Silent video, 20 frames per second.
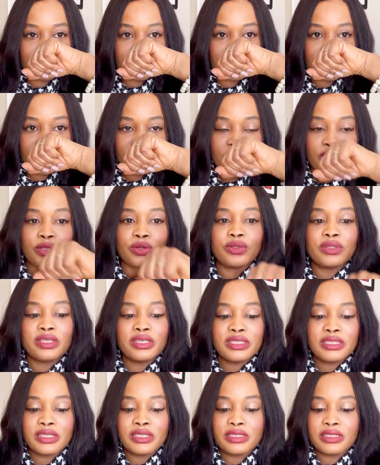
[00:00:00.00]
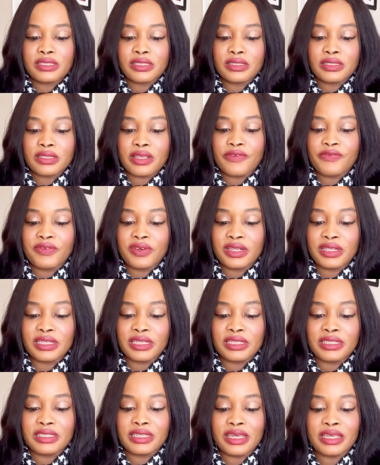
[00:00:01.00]
So this is definitely
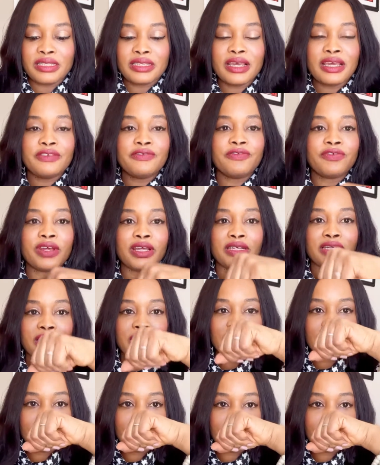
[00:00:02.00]
date night friendly.